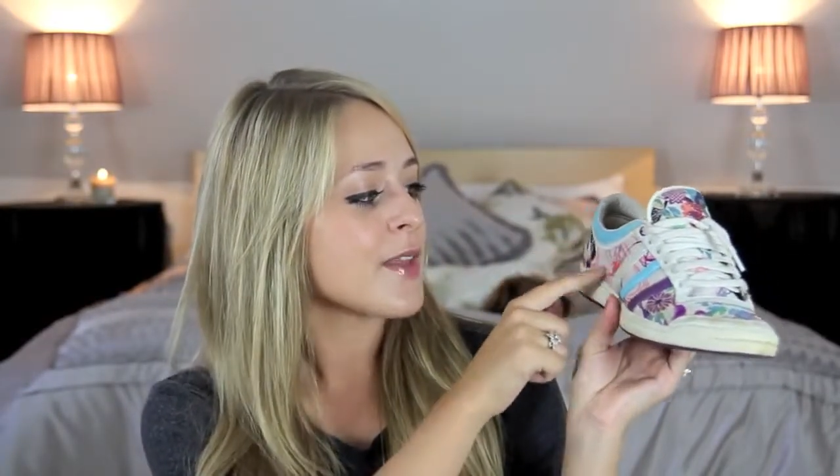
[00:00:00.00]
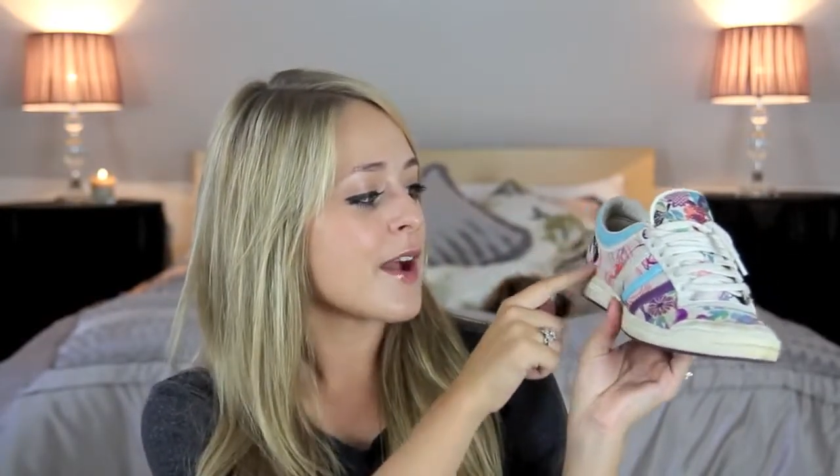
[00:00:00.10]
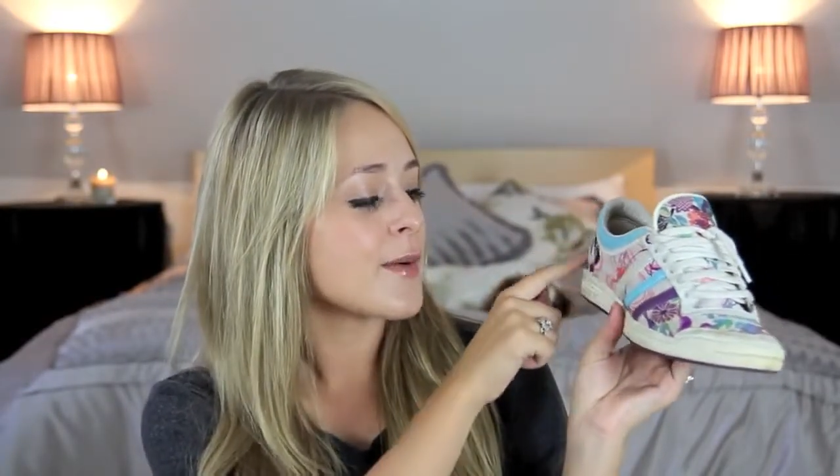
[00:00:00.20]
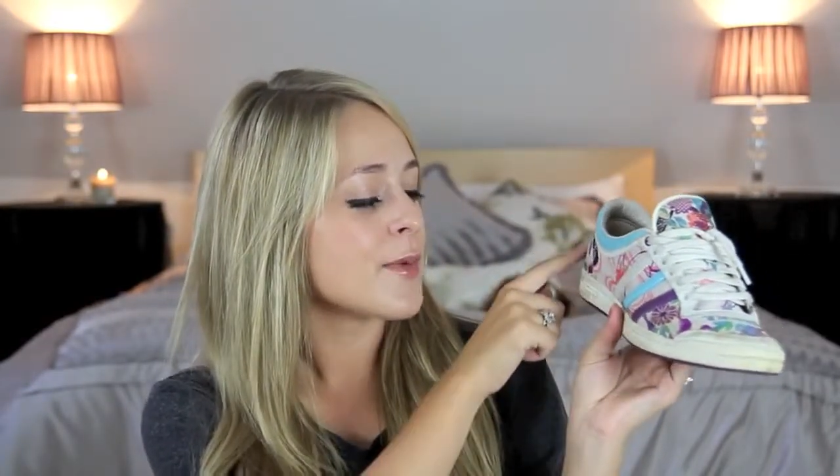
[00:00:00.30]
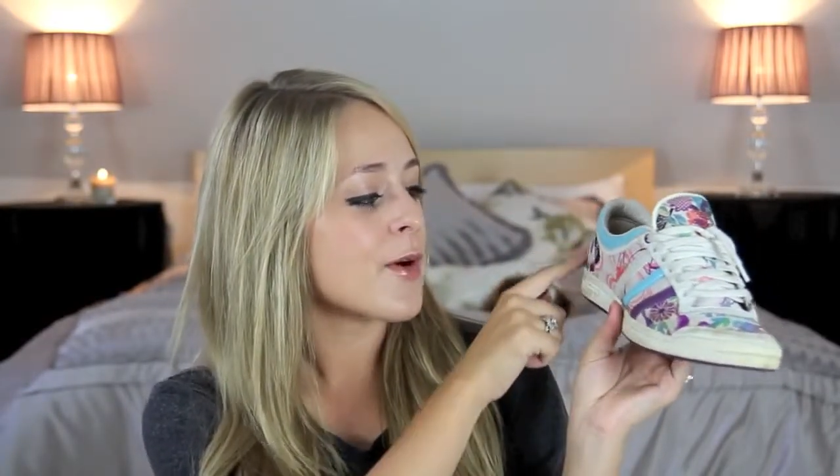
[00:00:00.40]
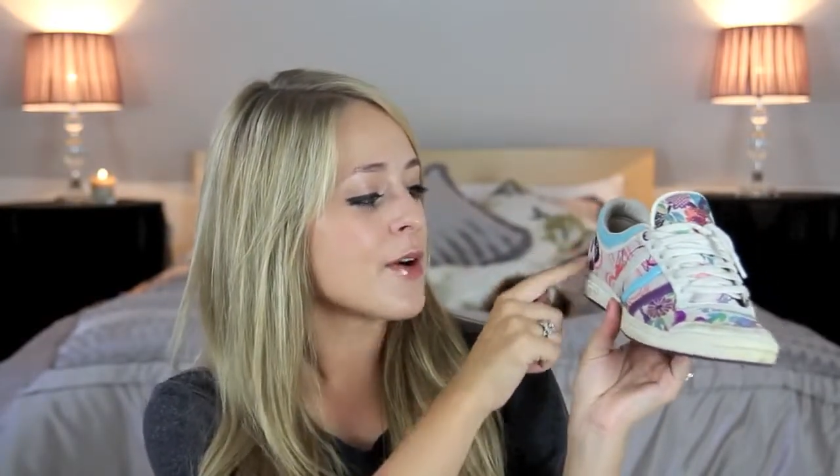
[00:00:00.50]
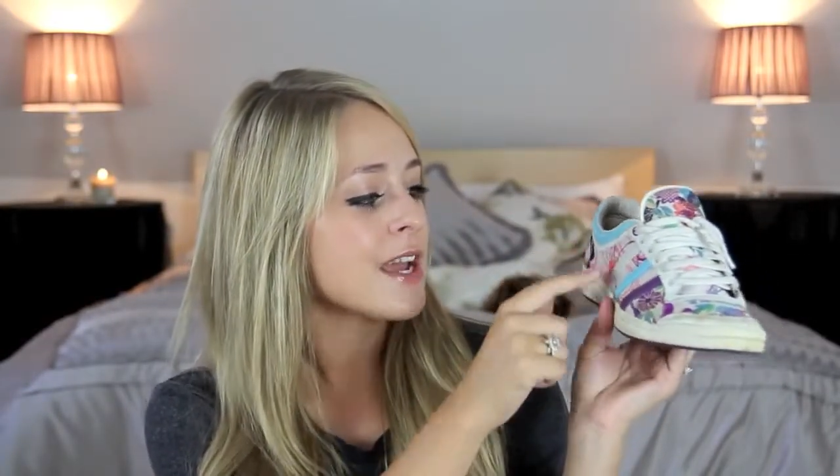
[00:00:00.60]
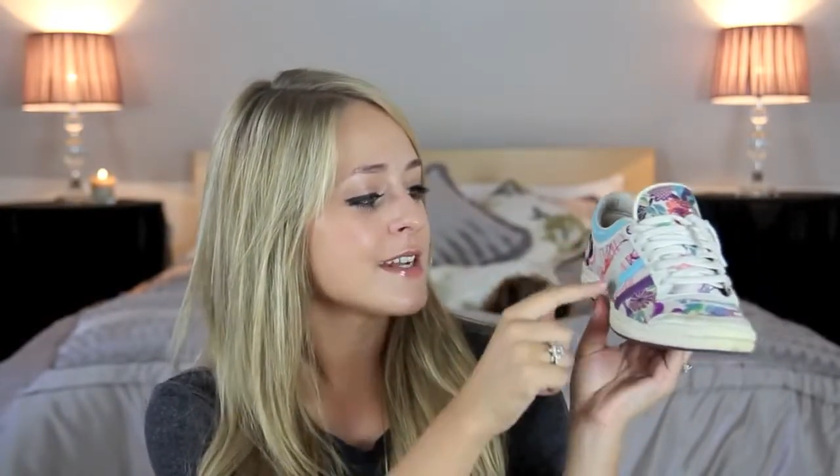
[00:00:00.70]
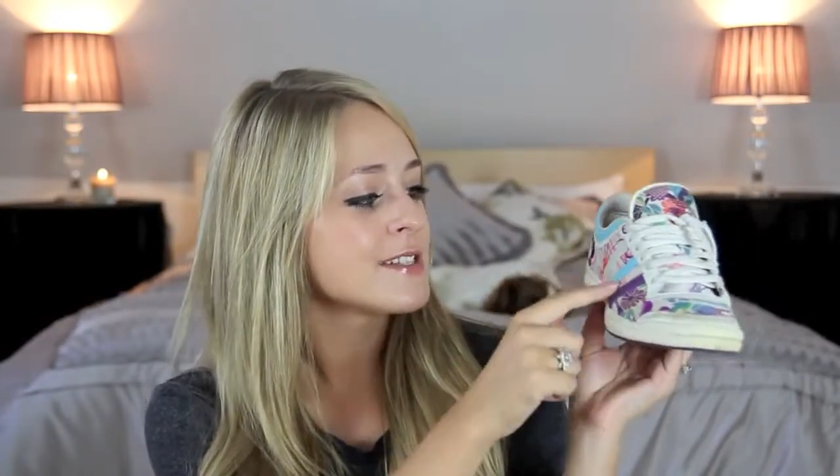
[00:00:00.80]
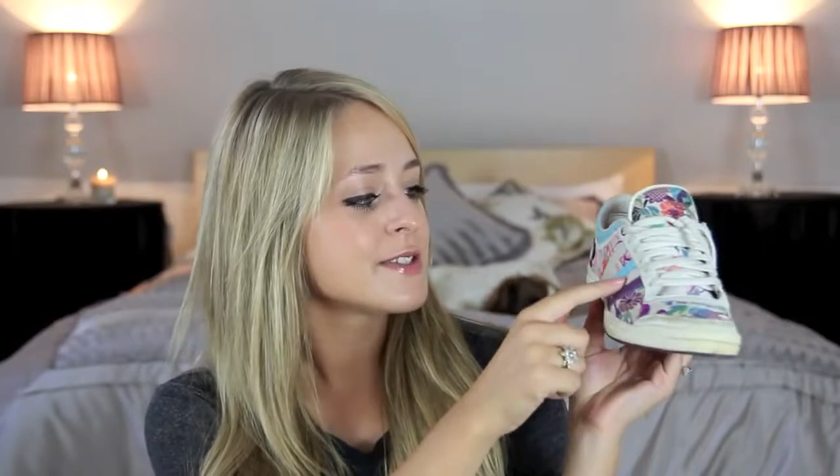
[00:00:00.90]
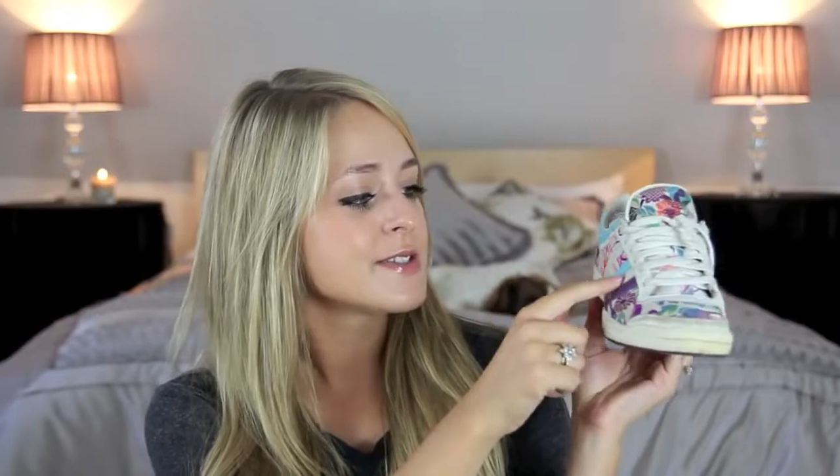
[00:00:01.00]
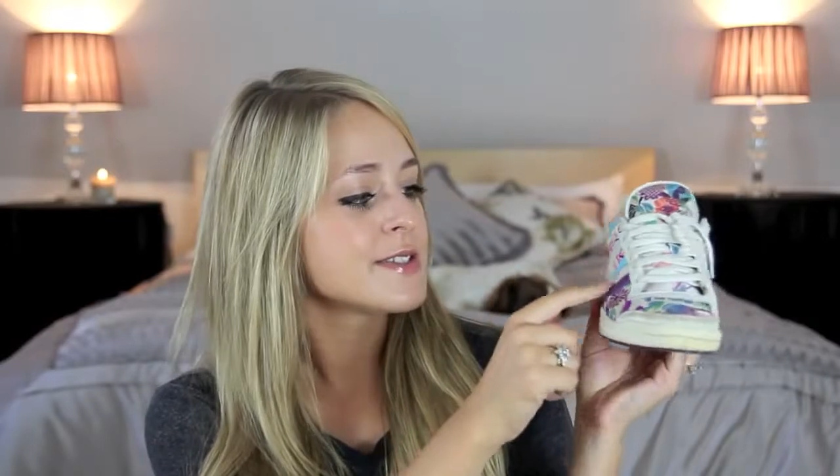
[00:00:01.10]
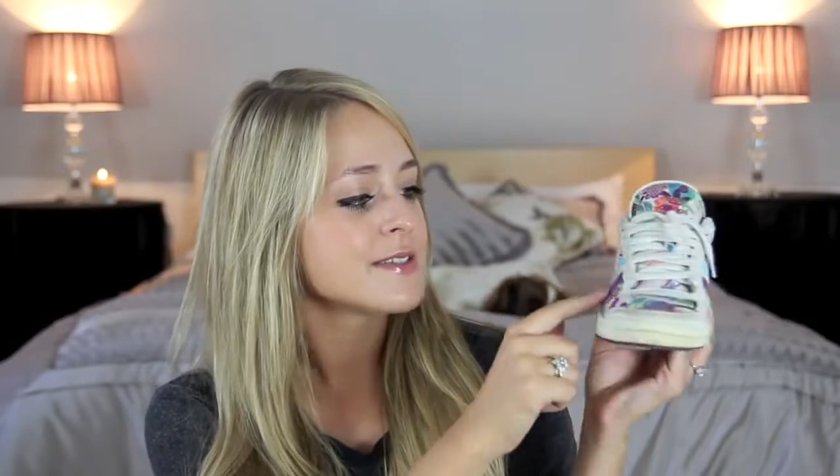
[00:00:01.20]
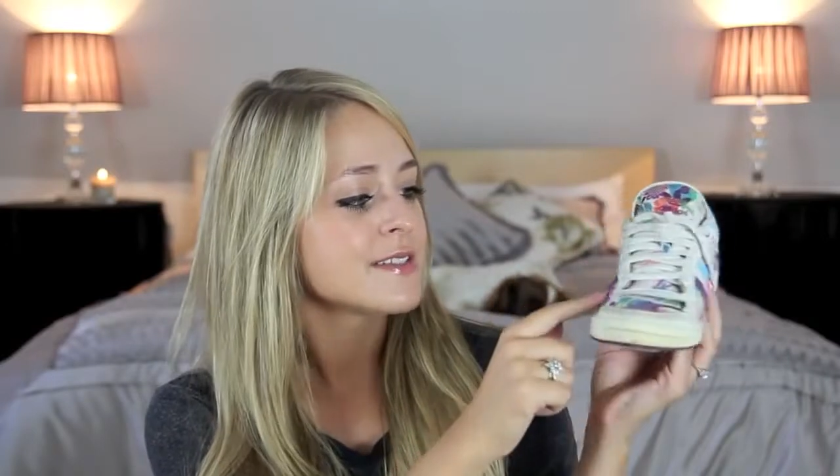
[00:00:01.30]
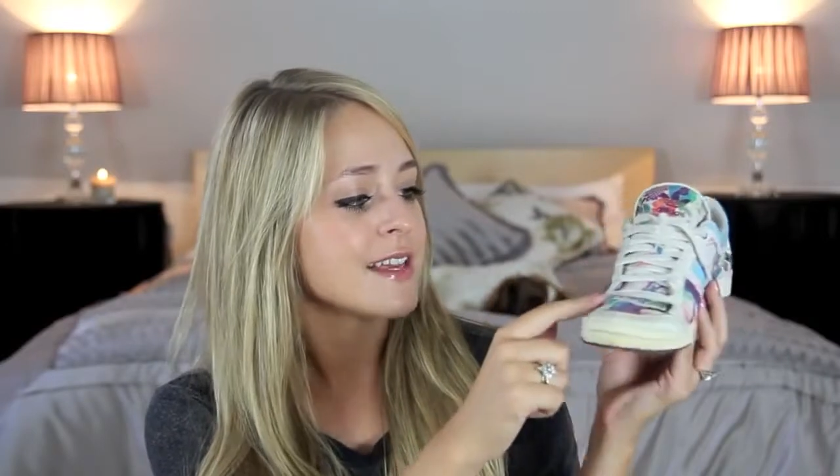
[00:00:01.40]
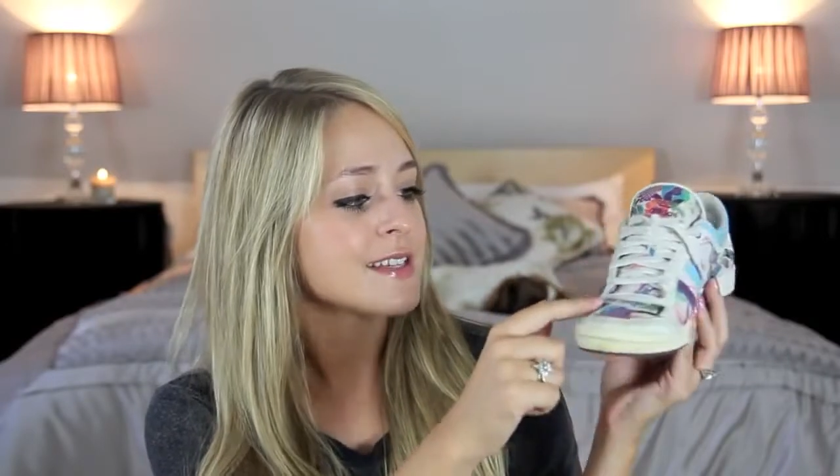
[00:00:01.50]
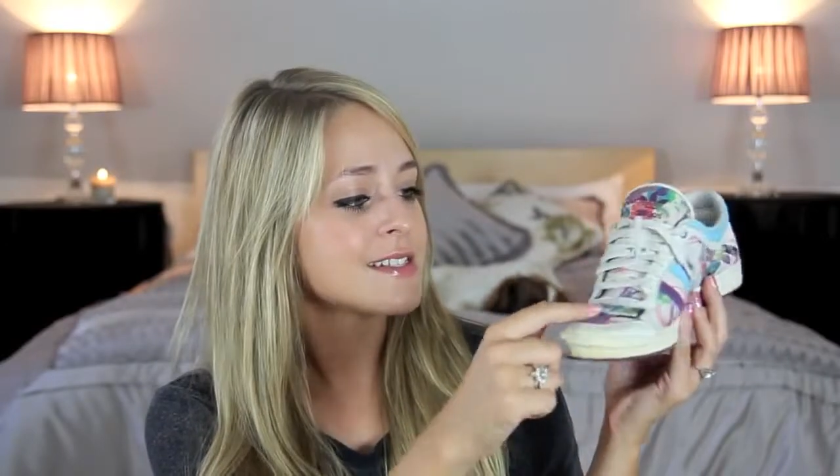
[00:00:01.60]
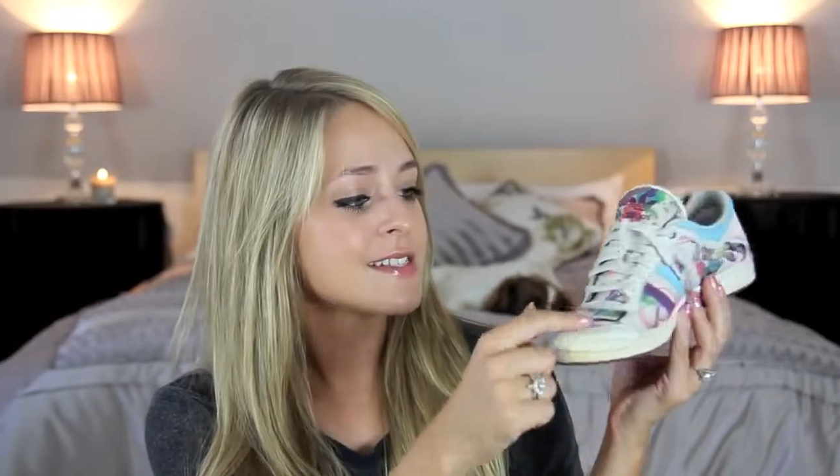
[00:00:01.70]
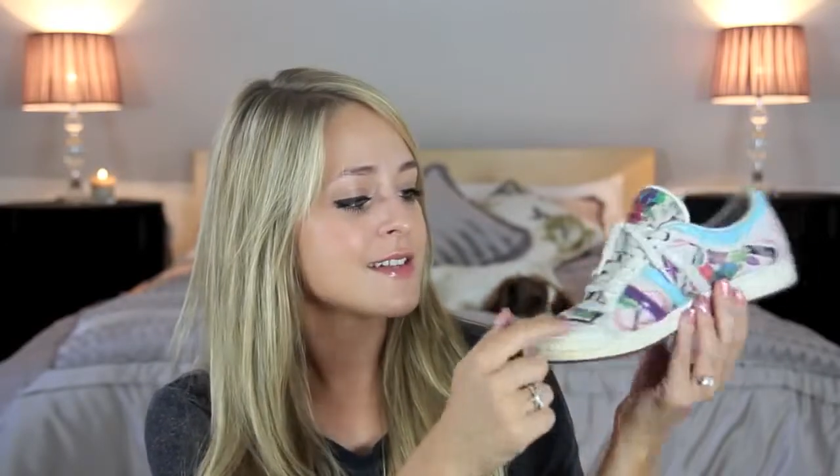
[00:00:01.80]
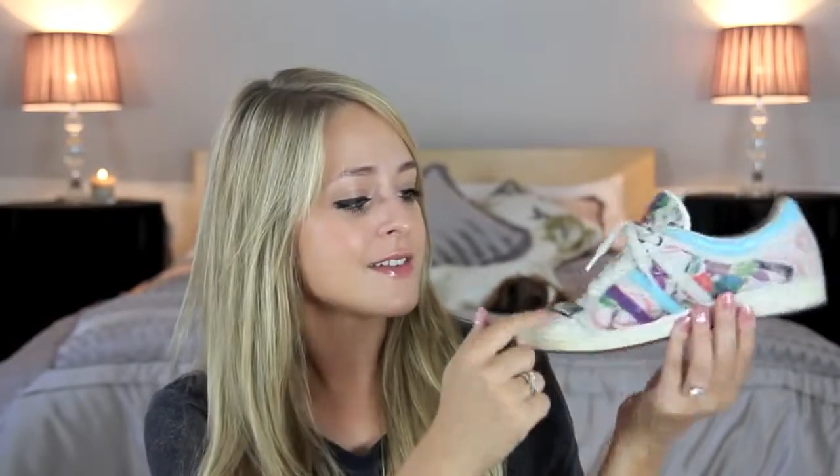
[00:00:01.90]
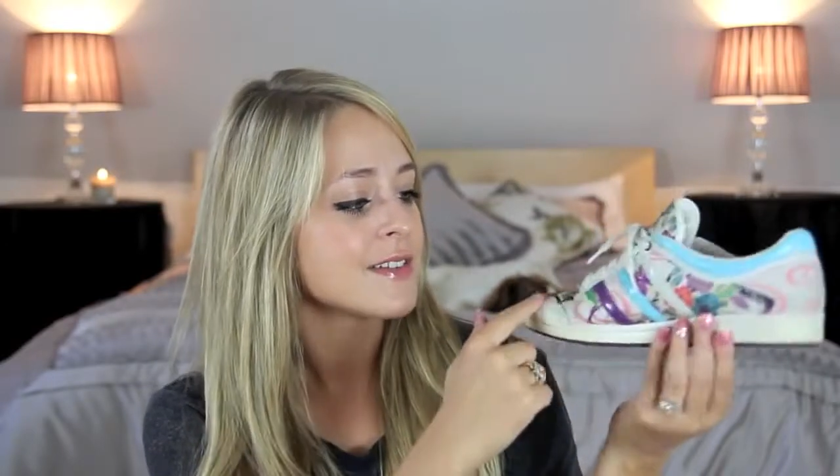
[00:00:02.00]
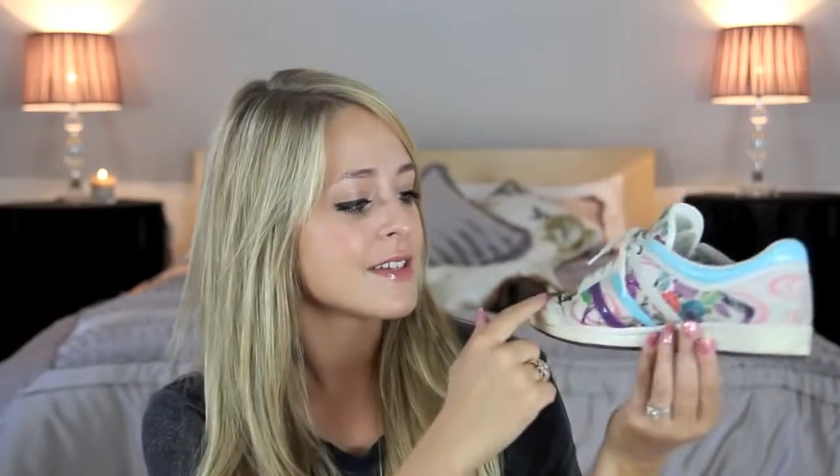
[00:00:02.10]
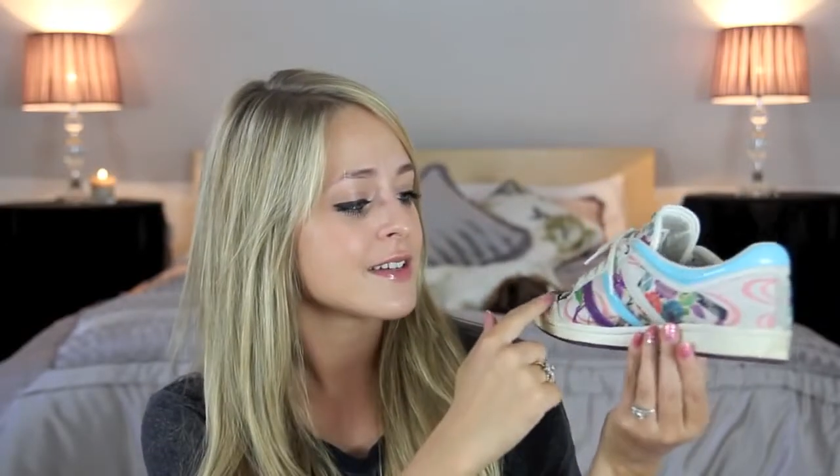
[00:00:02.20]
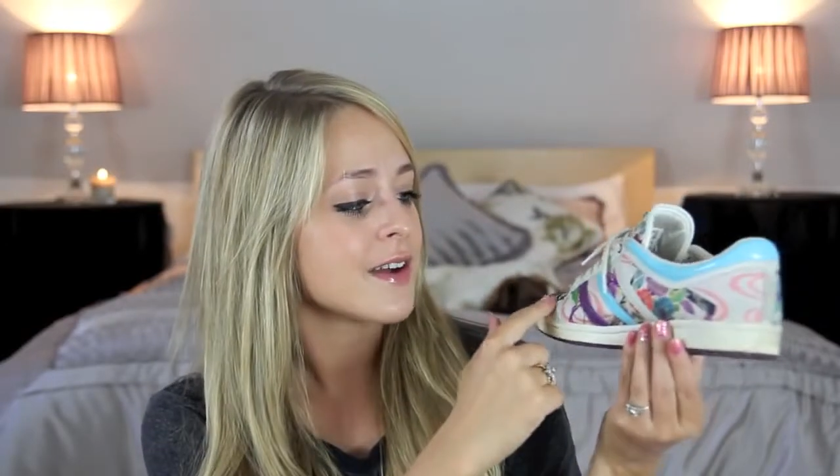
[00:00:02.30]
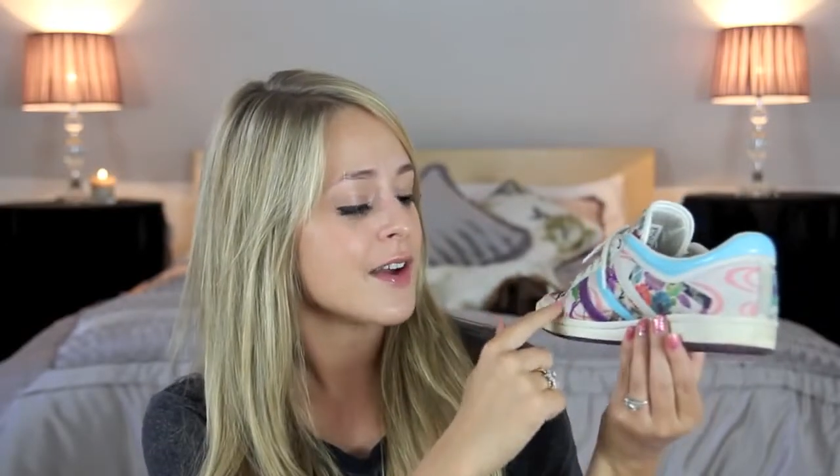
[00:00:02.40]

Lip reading: oriental like silk,